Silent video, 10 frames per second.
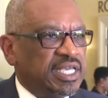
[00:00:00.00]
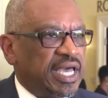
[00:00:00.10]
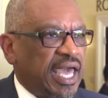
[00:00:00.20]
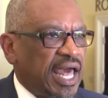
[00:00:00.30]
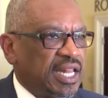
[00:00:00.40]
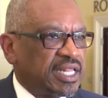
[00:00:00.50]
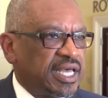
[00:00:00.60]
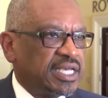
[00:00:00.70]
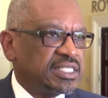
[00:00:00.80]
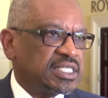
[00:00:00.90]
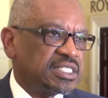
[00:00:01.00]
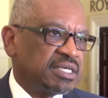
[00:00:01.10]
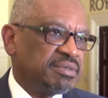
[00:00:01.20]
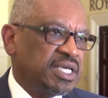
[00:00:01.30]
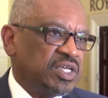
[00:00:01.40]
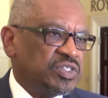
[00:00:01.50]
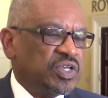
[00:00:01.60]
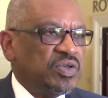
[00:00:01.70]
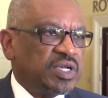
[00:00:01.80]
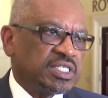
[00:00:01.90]
your healthcare system.
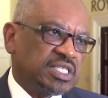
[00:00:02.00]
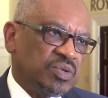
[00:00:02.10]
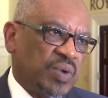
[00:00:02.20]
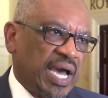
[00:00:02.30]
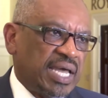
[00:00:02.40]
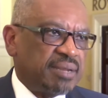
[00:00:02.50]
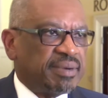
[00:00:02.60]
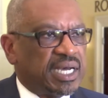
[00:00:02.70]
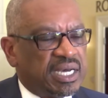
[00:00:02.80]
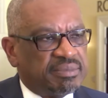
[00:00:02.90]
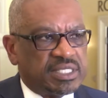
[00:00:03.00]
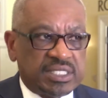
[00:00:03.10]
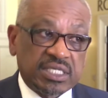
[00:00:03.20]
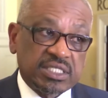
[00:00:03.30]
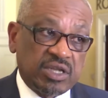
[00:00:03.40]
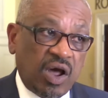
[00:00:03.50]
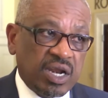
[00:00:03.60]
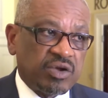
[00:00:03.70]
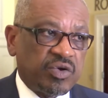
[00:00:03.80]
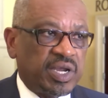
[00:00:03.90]
So you can see why the Bahamas does not
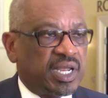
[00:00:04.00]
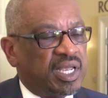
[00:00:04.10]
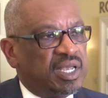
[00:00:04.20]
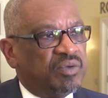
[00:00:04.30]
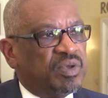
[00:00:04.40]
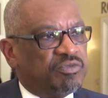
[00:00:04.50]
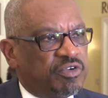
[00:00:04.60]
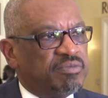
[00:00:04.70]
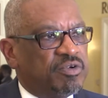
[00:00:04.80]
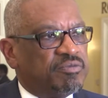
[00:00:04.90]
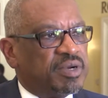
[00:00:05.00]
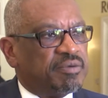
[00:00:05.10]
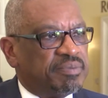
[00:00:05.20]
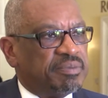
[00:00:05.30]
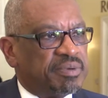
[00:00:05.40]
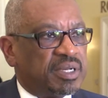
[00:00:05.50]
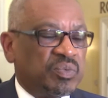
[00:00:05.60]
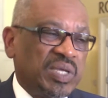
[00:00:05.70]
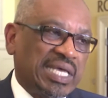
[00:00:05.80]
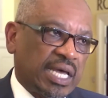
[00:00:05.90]
agree with free movement of people.
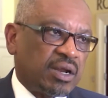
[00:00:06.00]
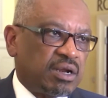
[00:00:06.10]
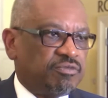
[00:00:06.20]
We cannot